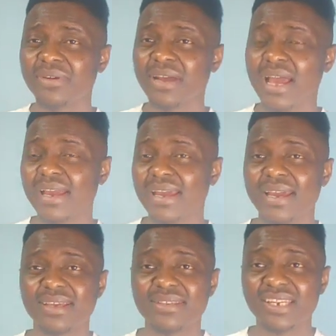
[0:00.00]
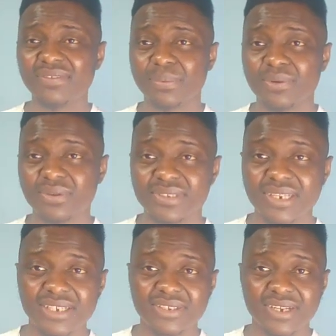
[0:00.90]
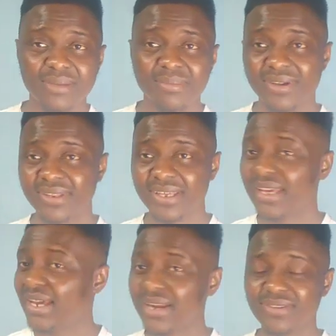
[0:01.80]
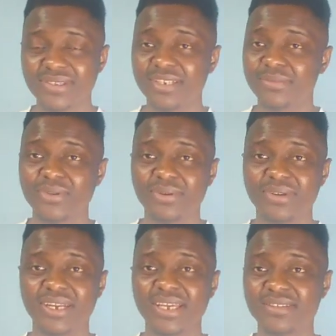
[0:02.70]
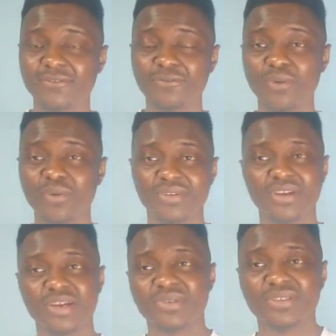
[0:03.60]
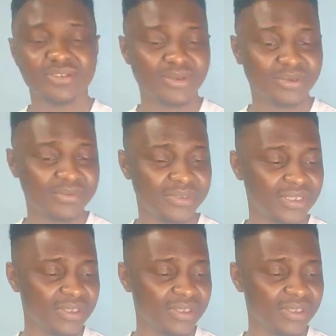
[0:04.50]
But I can see Liverpool concede actually, but I don't see them scoring less than 4. You know what I mean? So